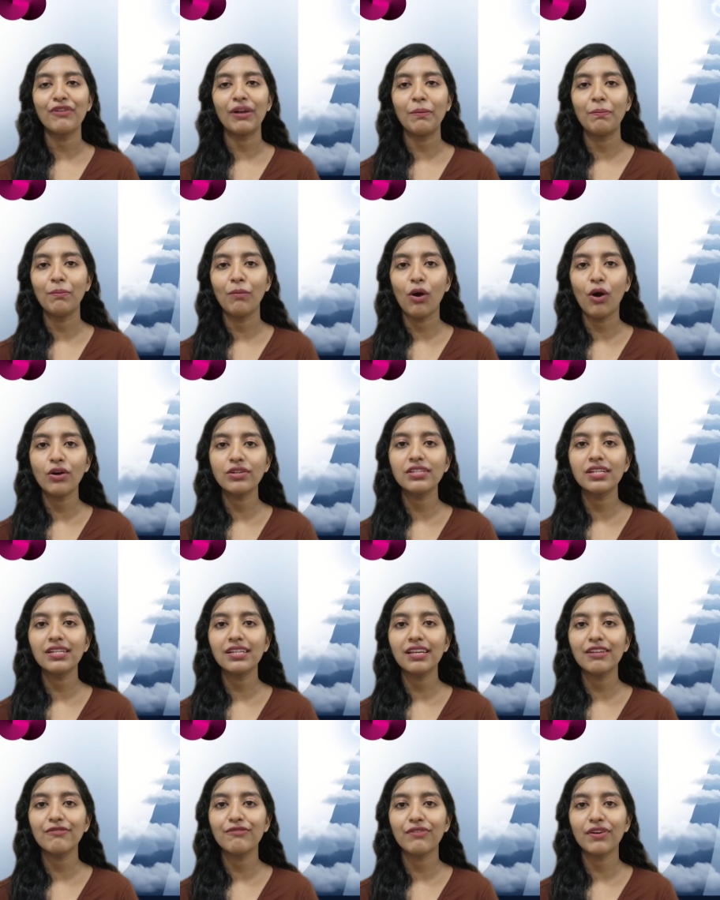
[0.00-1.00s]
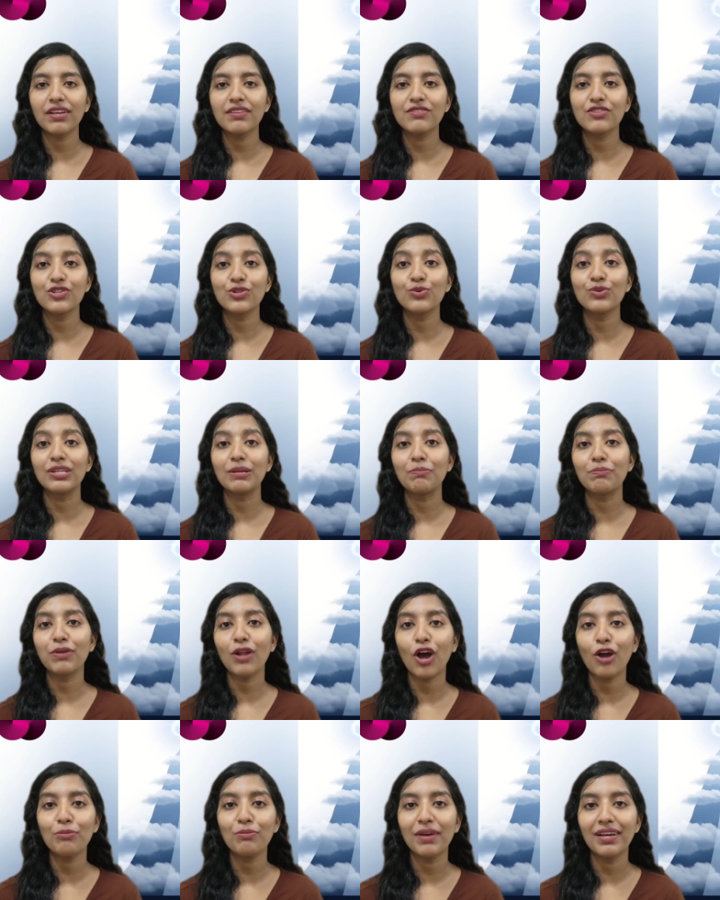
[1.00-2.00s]
from model inference to
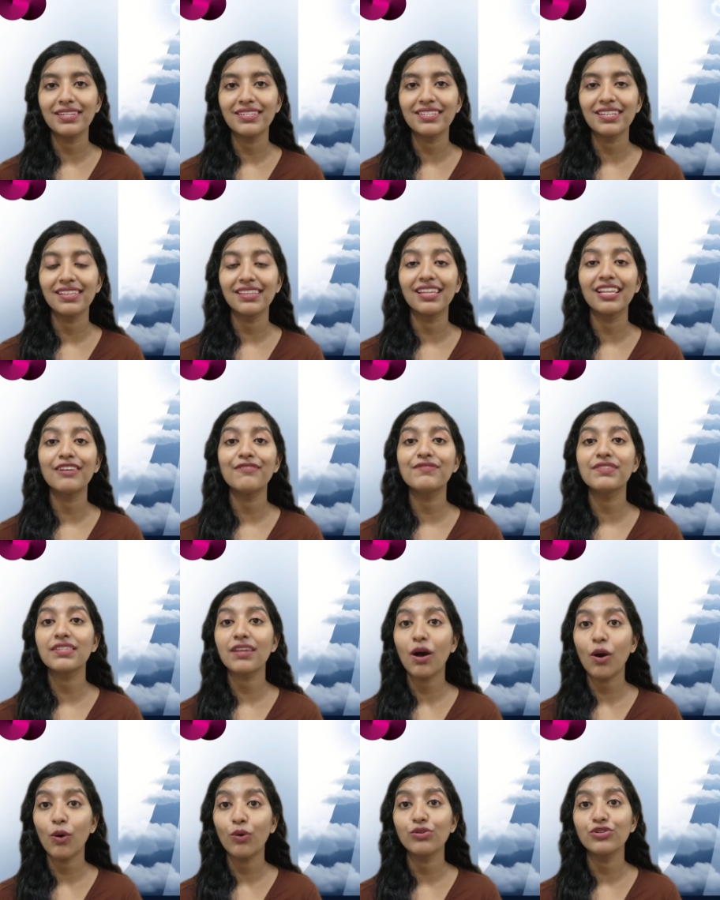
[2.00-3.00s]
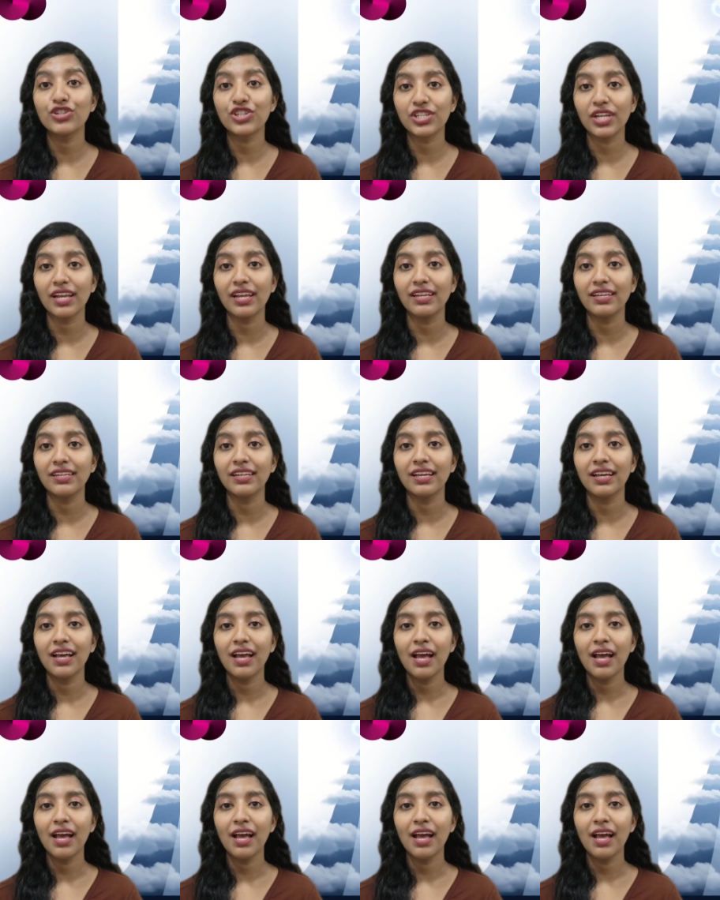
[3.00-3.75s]
deployment lives on chain.